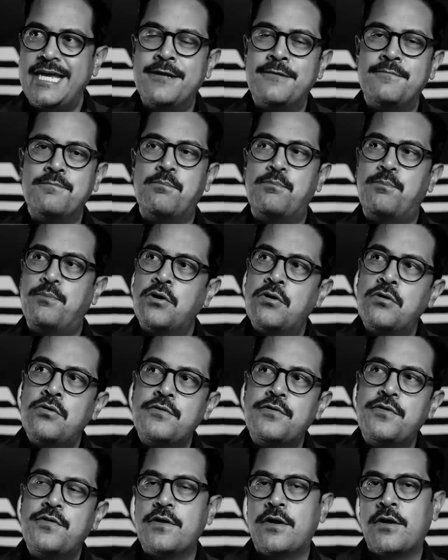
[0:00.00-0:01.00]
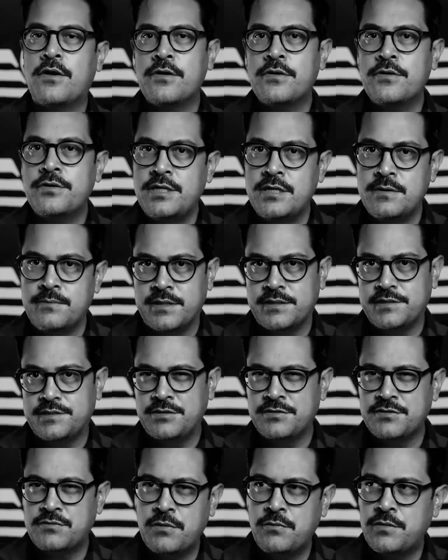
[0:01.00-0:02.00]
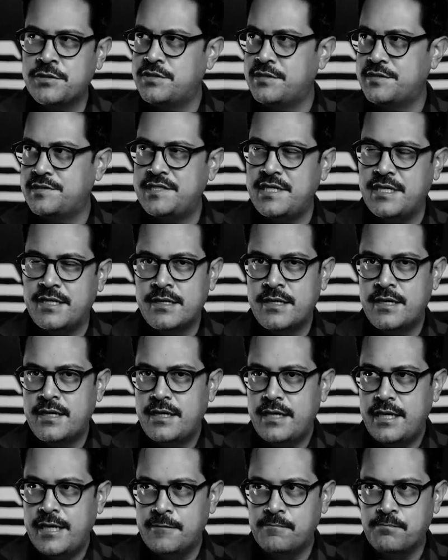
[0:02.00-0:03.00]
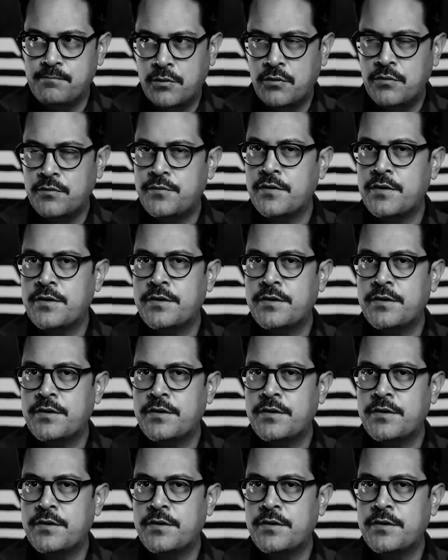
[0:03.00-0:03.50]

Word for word: In both arguments, here's what I want you to see. In both